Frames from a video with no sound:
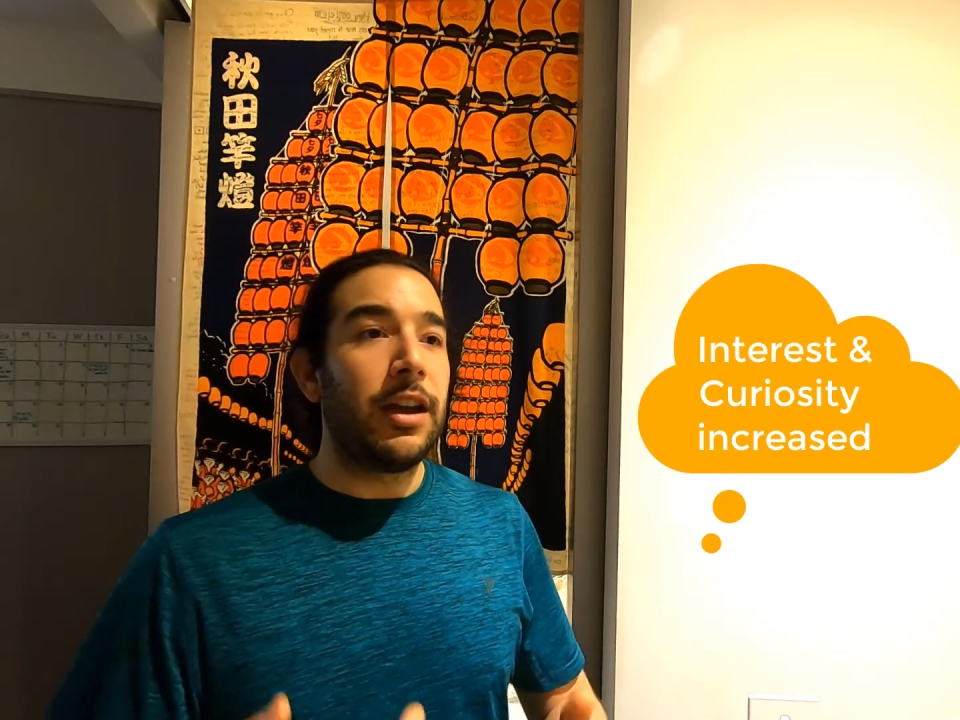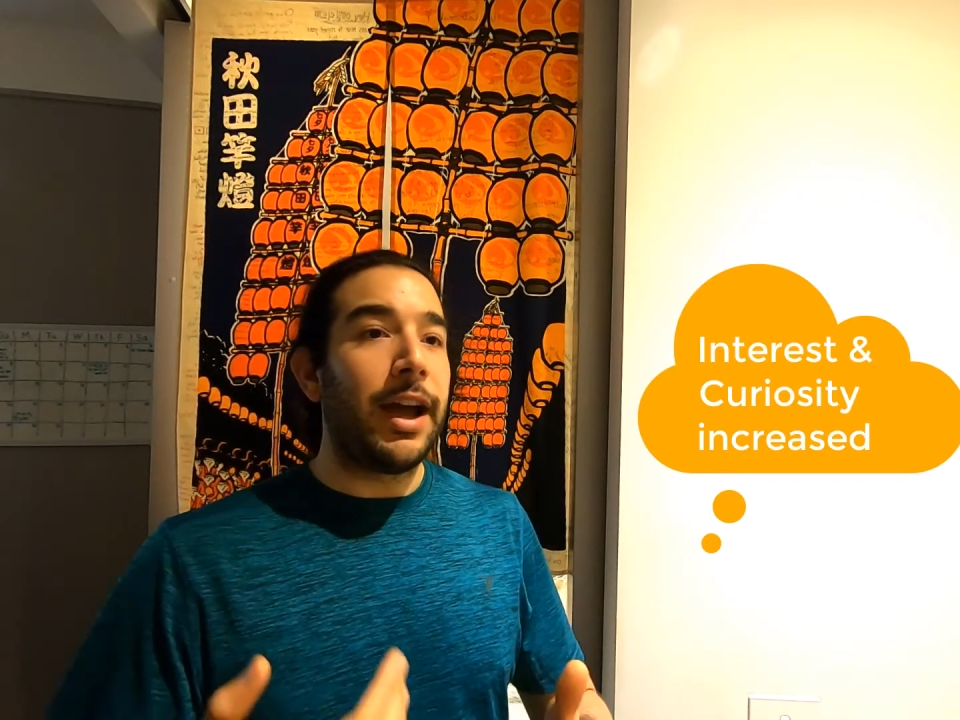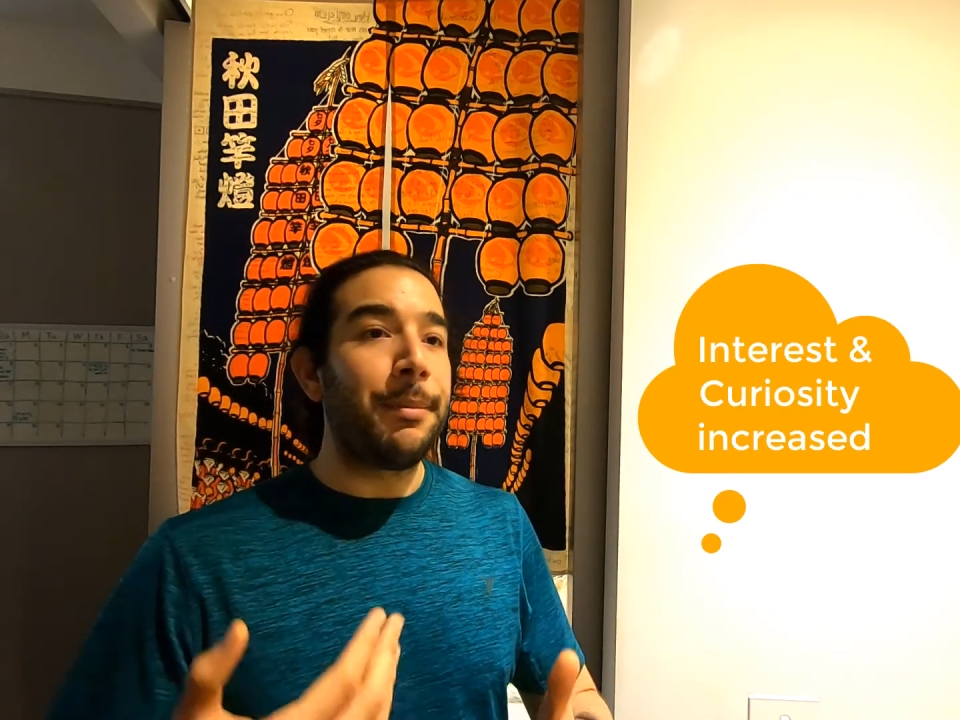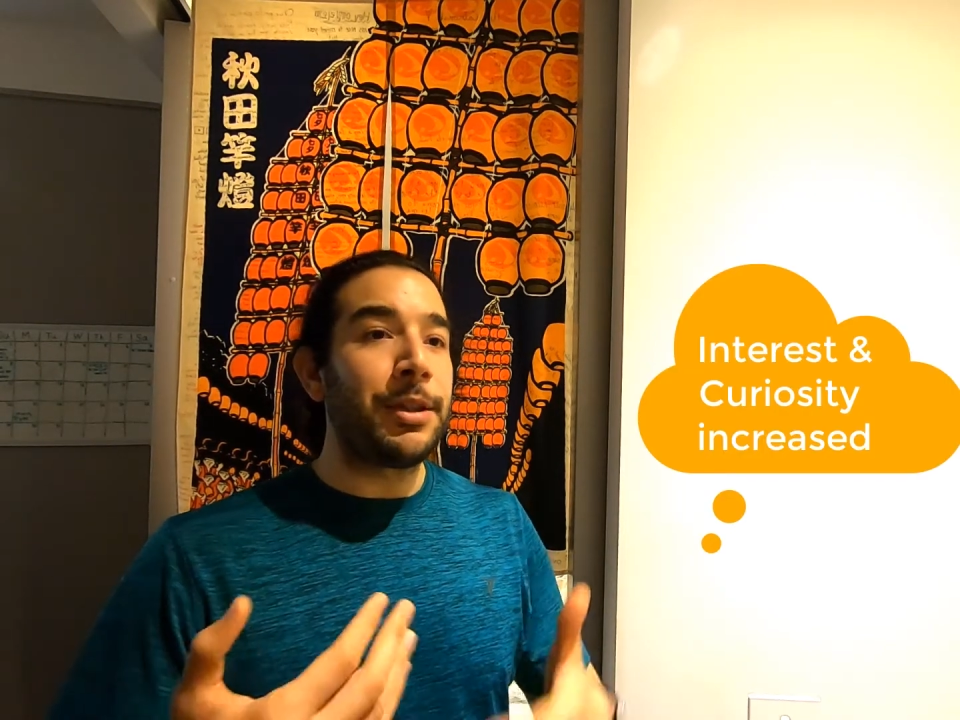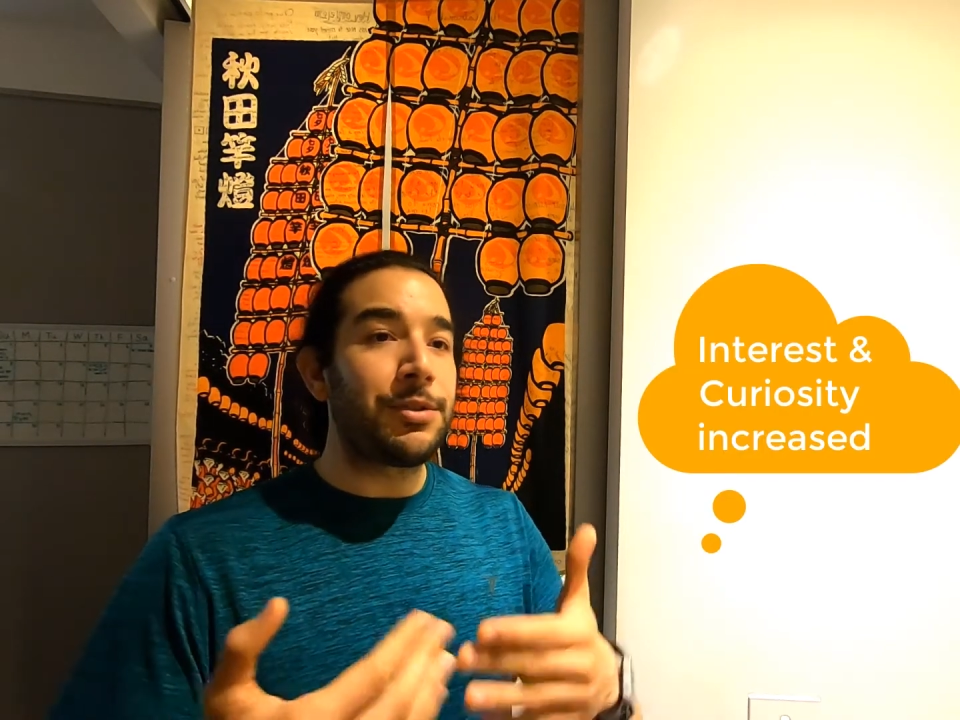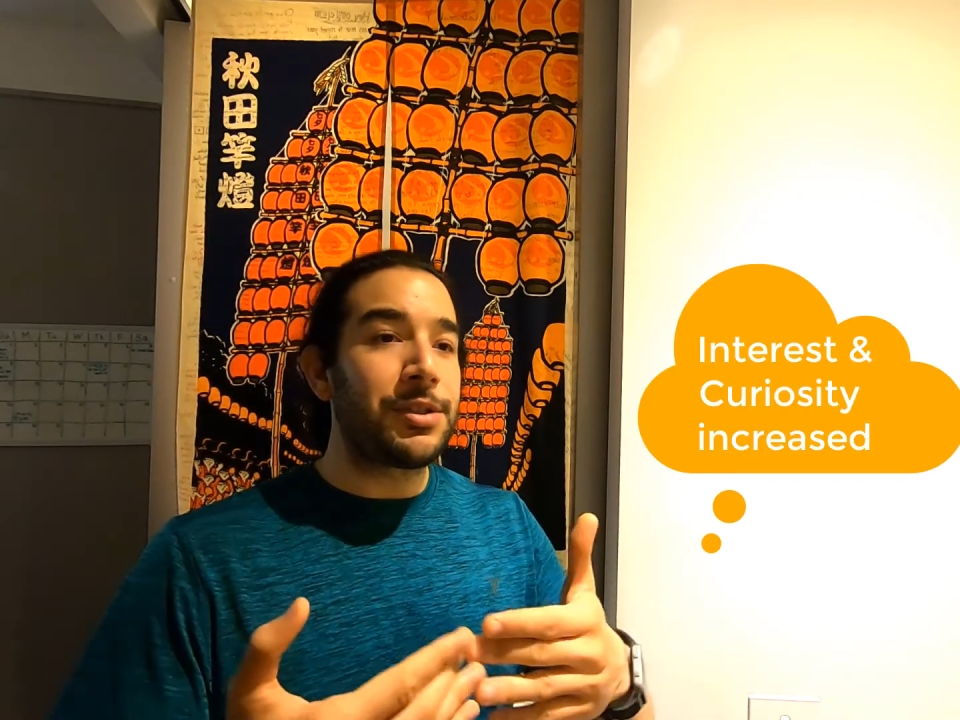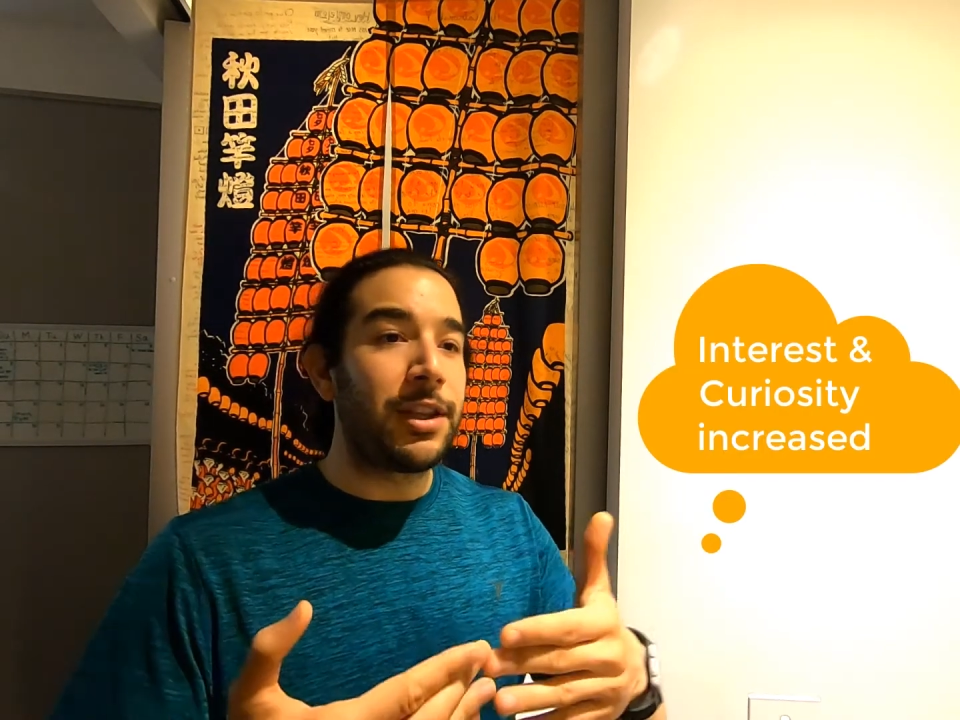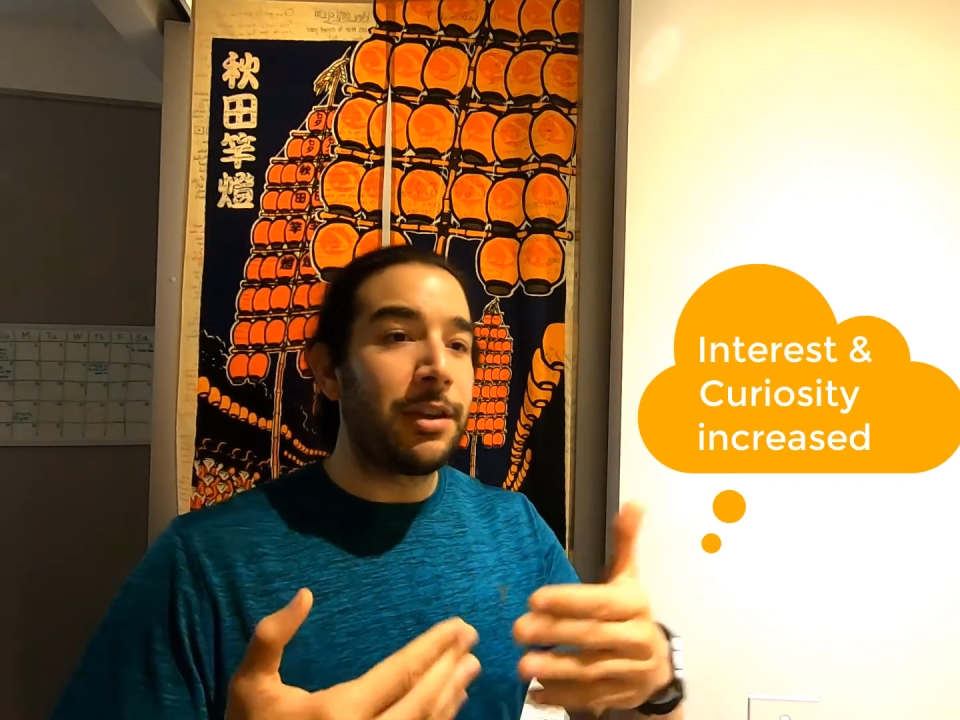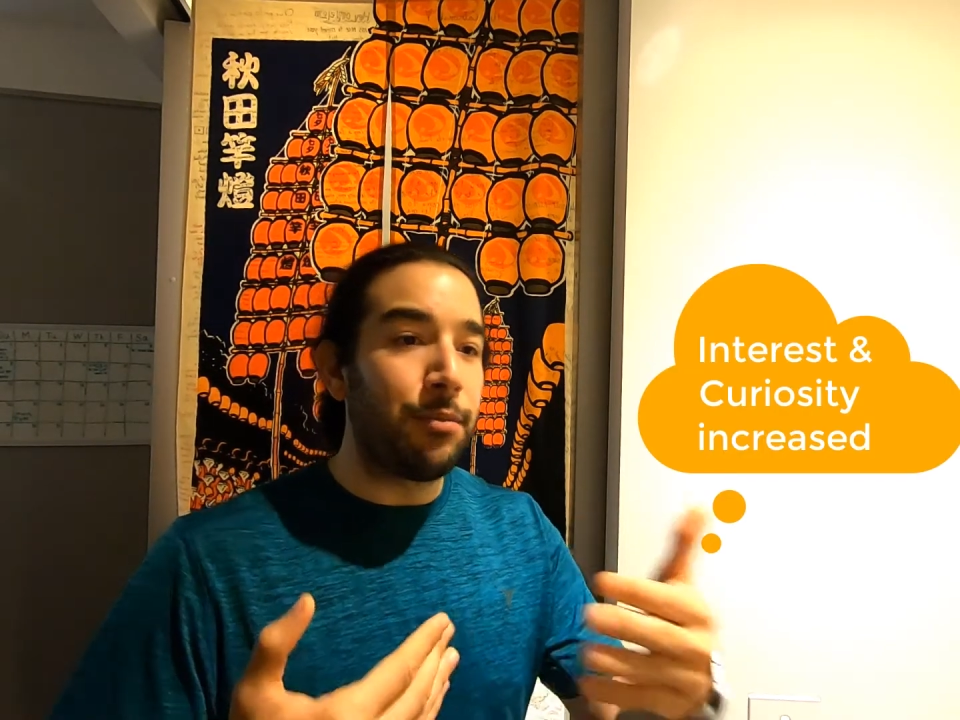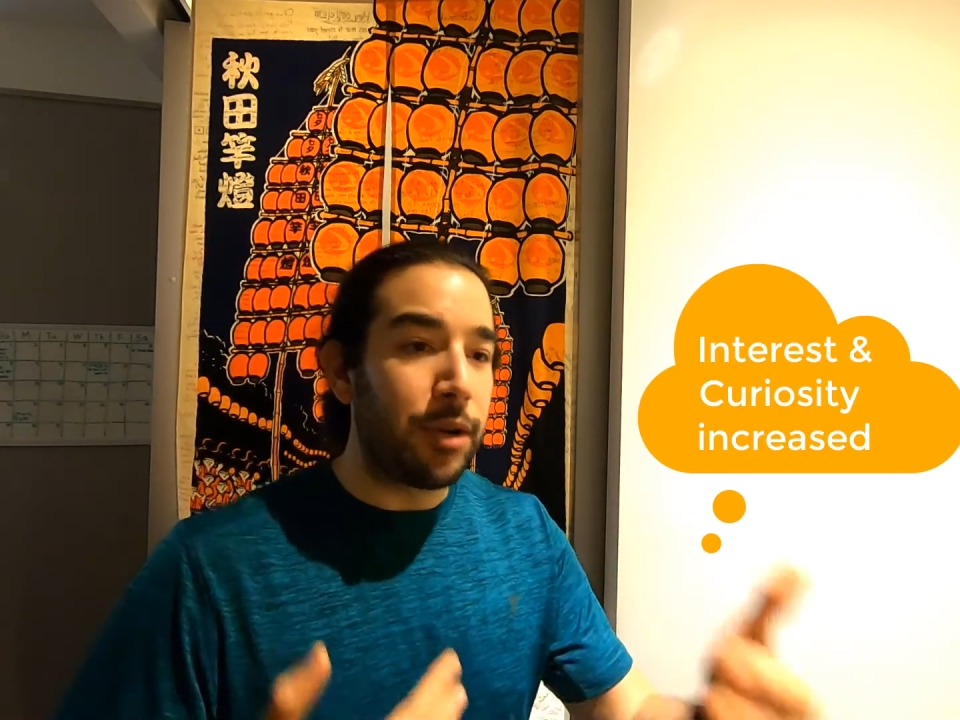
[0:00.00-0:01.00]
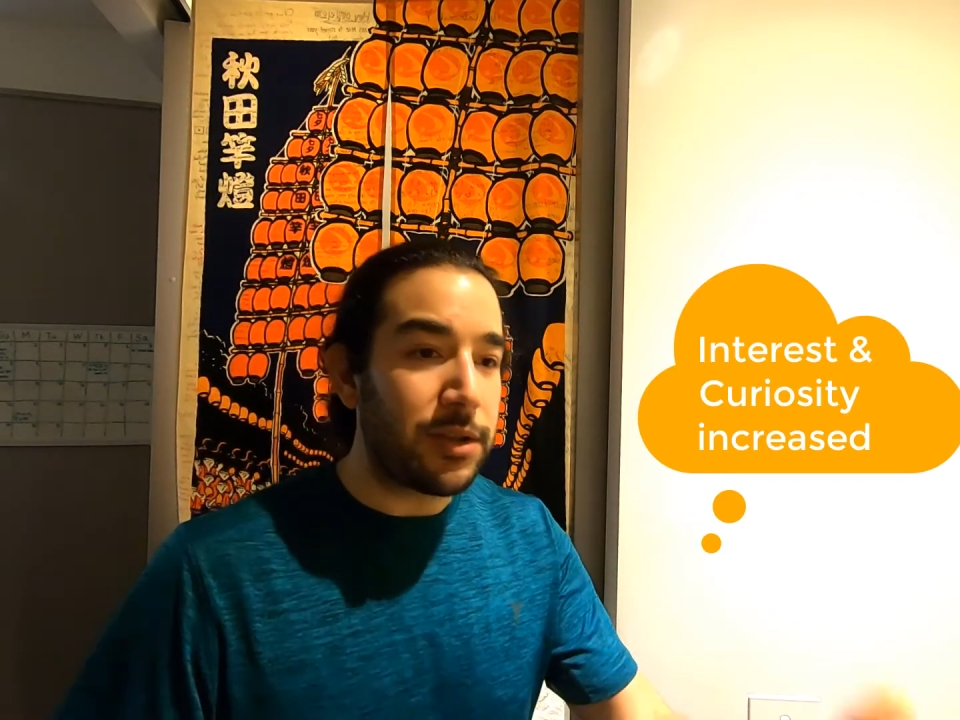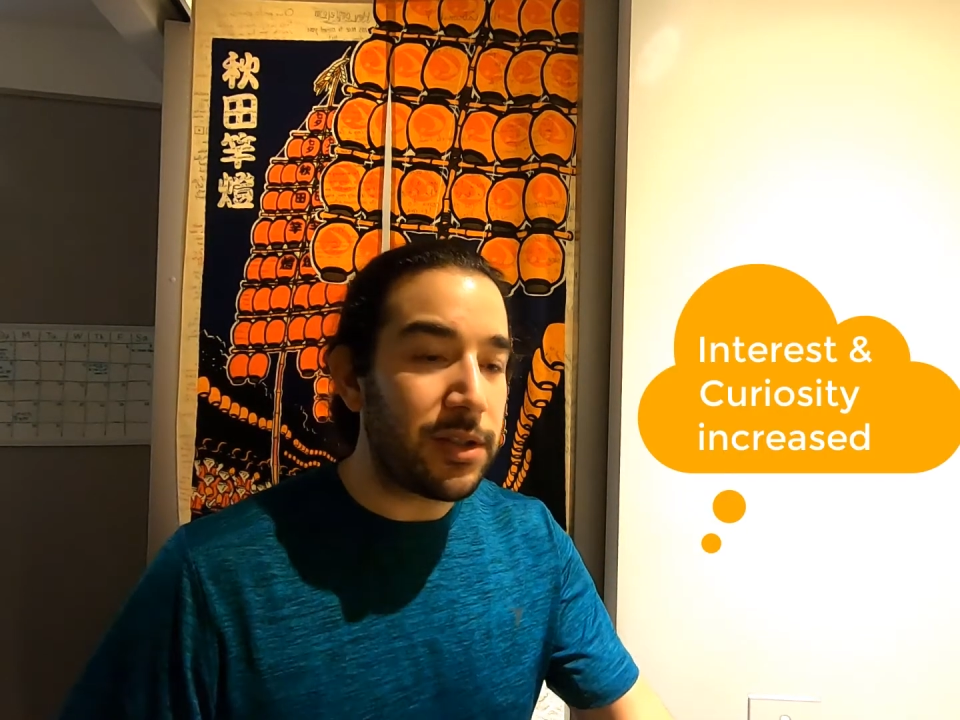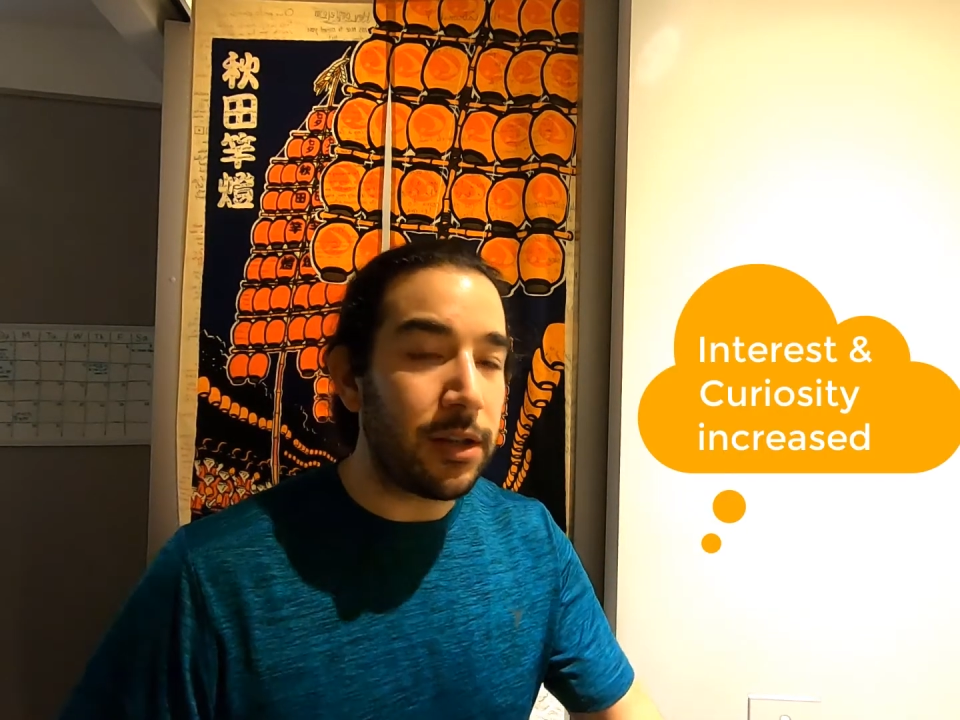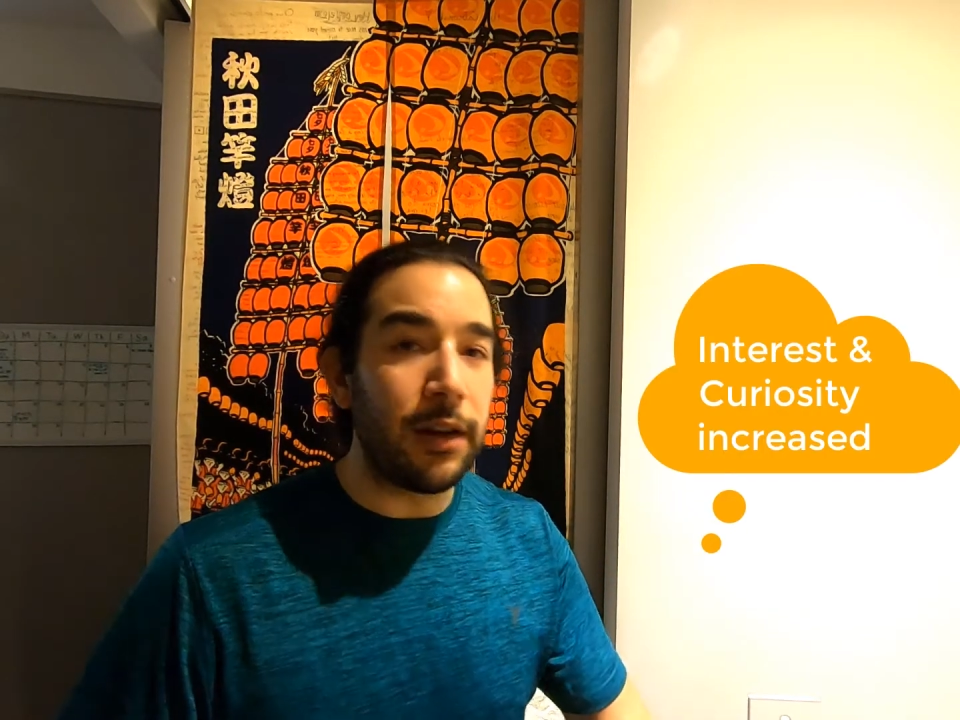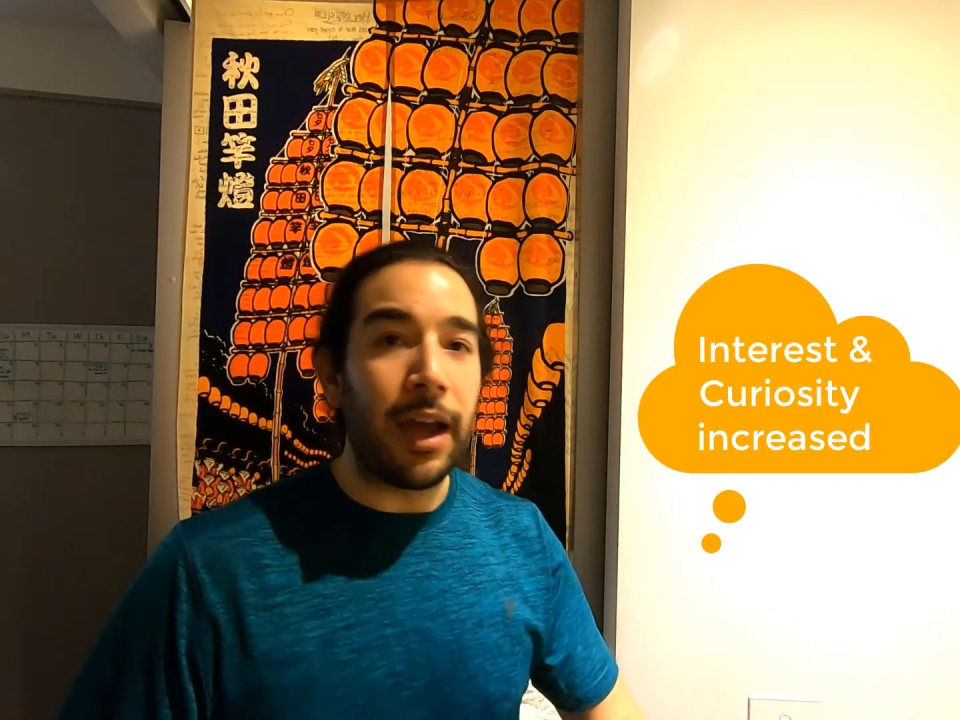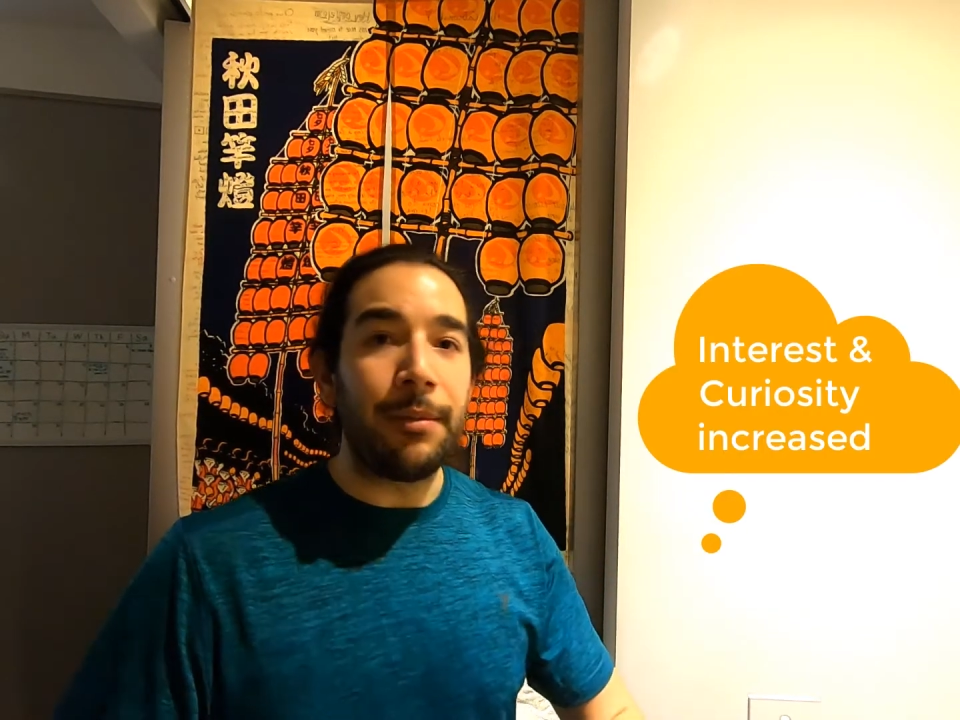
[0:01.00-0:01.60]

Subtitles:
I'm interested in Brazil,